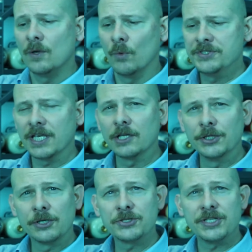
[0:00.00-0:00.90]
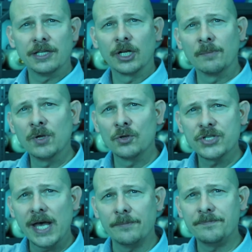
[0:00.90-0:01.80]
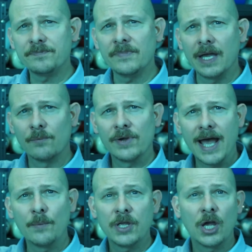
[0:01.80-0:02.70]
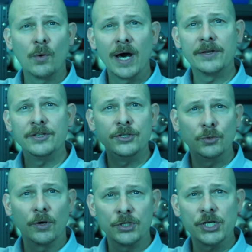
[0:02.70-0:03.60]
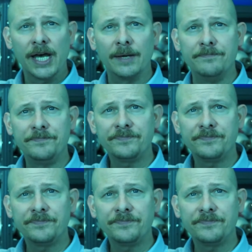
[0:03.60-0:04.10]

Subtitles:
Once it clears, the alarm goes out. And now we can go out and do our job.